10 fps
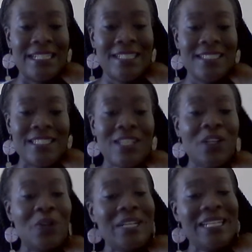
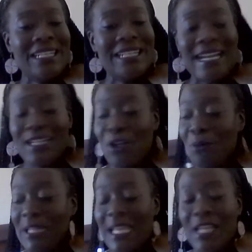So I
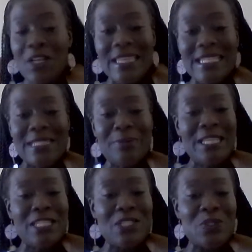don't plan on this
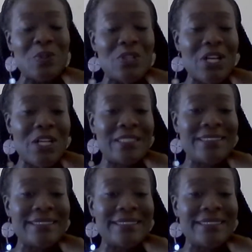being too long.